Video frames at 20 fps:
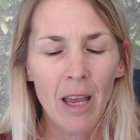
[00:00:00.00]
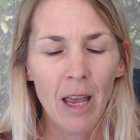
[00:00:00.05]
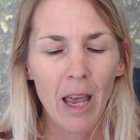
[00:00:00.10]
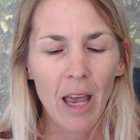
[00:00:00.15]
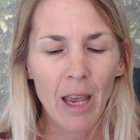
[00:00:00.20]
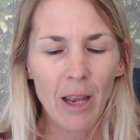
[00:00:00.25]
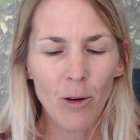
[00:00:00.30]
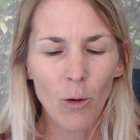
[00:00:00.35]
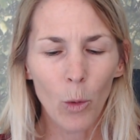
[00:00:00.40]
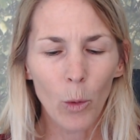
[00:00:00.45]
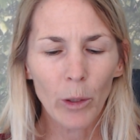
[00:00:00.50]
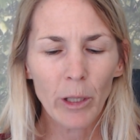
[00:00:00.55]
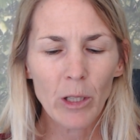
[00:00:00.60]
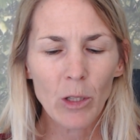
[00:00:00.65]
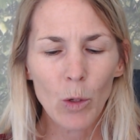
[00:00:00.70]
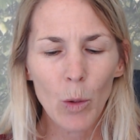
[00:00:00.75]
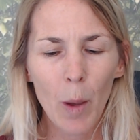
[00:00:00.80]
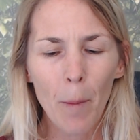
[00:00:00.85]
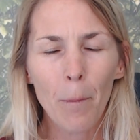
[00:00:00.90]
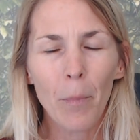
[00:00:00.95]
in order
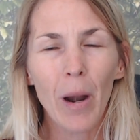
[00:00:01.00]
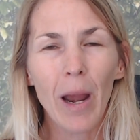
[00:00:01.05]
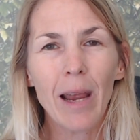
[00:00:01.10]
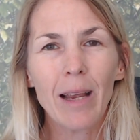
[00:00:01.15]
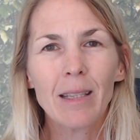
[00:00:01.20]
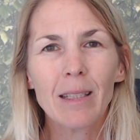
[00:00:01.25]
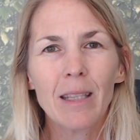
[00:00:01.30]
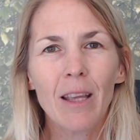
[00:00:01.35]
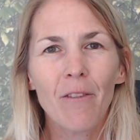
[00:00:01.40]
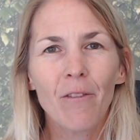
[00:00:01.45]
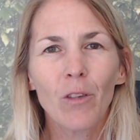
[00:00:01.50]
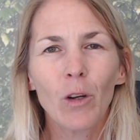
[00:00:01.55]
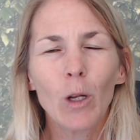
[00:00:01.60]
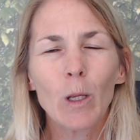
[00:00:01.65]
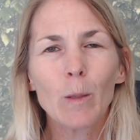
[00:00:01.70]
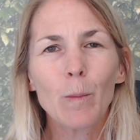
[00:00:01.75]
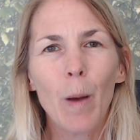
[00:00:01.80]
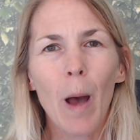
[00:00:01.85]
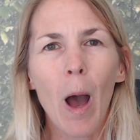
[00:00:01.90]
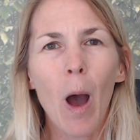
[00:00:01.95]
to embrace their fullest
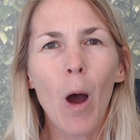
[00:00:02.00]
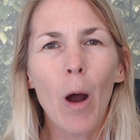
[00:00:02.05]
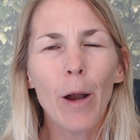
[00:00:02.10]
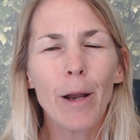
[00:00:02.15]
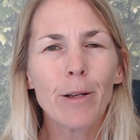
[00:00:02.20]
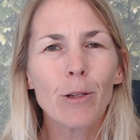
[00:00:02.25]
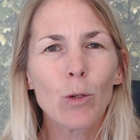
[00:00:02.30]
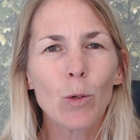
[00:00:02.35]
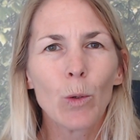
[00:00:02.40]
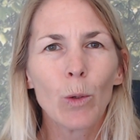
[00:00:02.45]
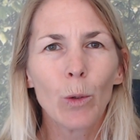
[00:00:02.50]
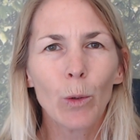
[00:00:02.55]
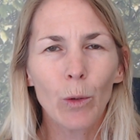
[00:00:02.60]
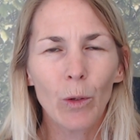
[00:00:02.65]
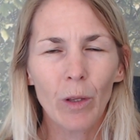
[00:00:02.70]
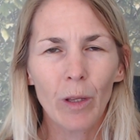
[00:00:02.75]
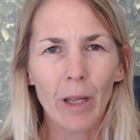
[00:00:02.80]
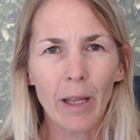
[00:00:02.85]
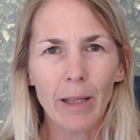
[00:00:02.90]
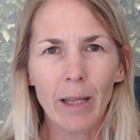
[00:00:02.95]
power and truth
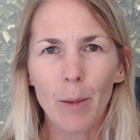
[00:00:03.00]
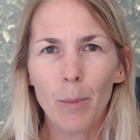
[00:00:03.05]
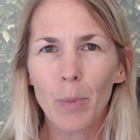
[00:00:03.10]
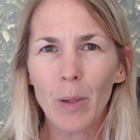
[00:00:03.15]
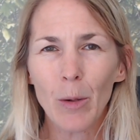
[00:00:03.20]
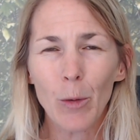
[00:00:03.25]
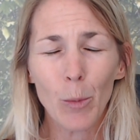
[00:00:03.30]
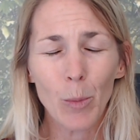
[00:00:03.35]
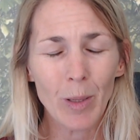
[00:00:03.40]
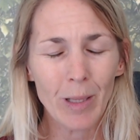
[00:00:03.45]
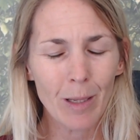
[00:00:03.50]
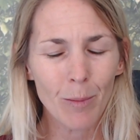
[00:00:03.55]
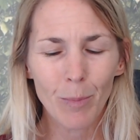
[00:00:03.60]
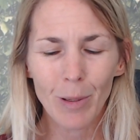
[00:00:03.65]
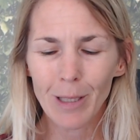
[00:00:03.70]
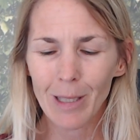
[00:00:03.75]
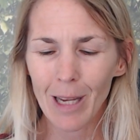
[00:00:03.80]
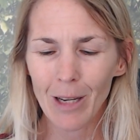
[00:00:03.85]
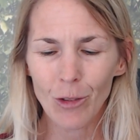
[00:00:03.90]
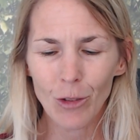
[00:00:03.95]
and their purpose and
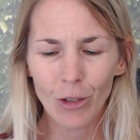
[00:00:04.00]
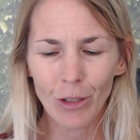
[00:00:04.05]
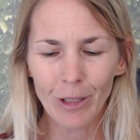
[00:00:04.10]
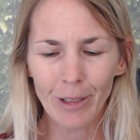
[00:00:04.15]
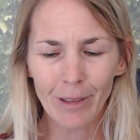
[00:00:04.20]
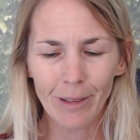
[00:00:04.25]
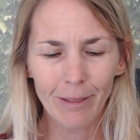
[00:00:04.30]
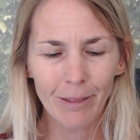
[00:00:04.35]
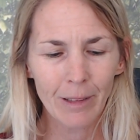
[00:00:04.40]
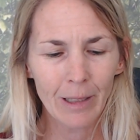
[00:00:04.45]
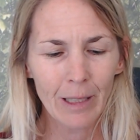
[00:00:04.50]
potential,